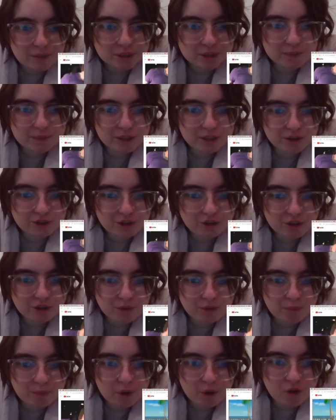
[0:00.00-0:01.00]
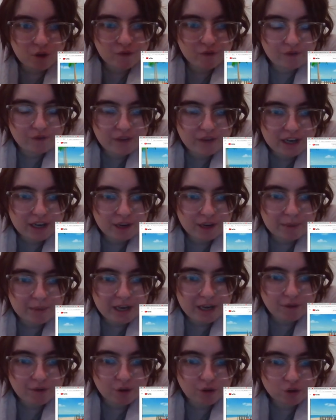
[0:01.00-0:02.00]
That must be the new
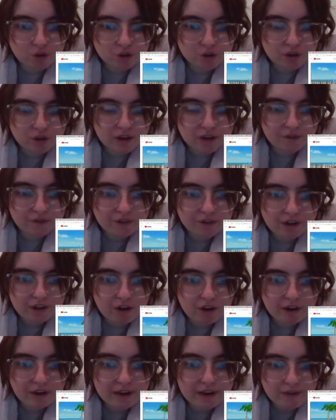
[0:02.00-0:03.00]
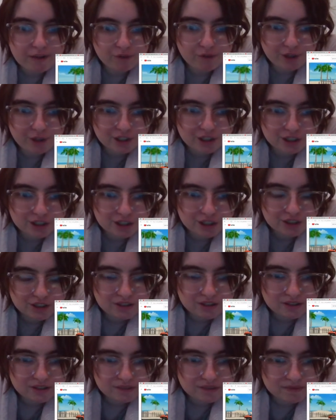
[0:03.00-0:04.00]
anime Voltron on
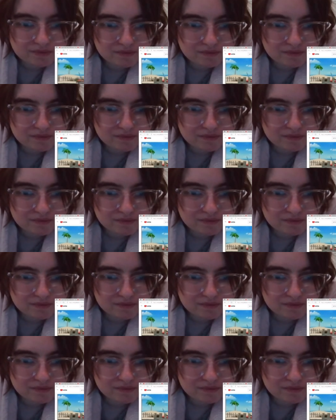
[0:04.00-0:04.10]
Netflix.